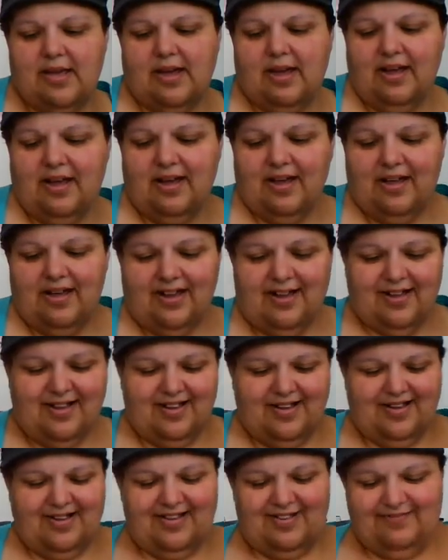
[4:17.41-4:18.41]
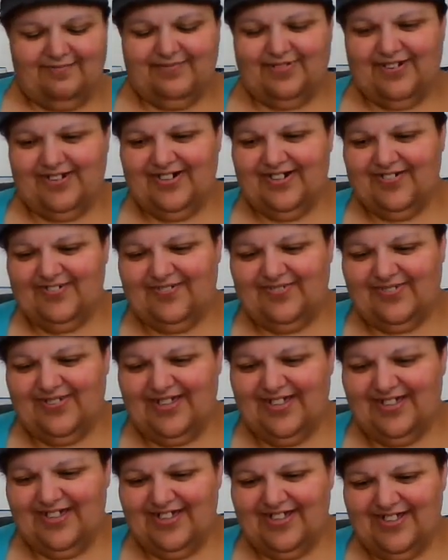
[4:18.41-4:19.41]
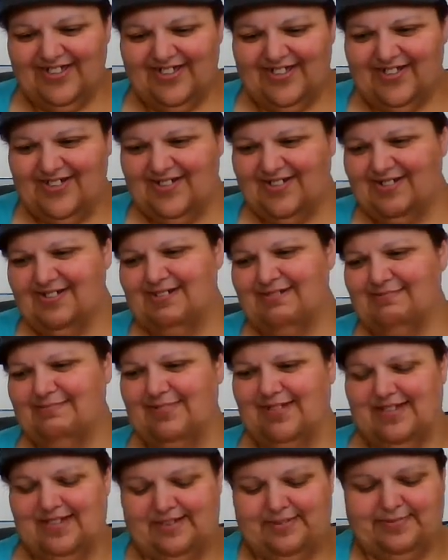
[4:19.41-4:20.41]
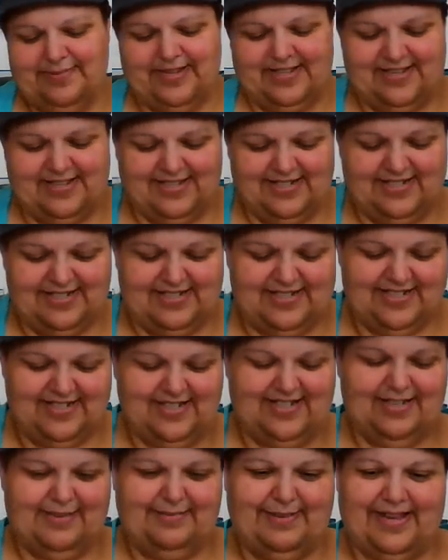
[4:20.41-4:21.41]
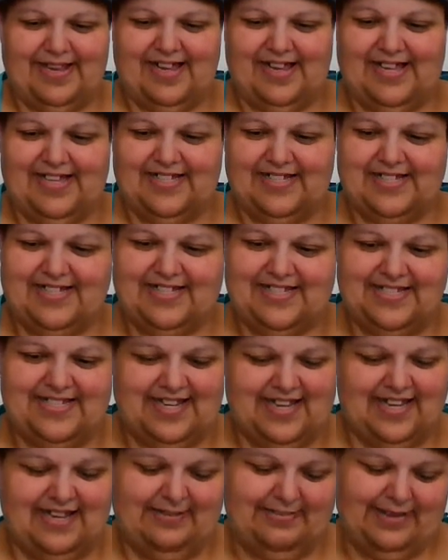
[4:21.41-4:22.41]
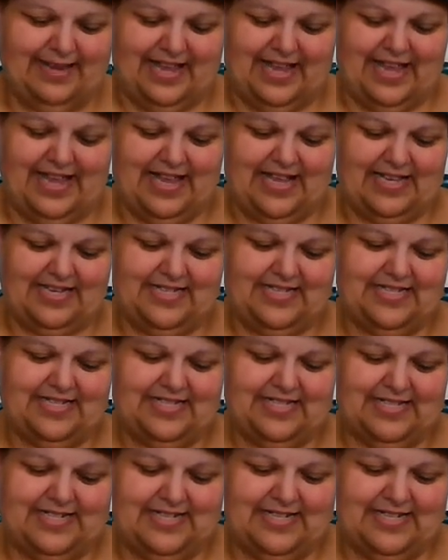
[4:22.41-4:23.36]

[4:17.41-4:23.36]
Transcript: Uh, perfume! Oh my gosh! Oh my gosh! Oh my gosh!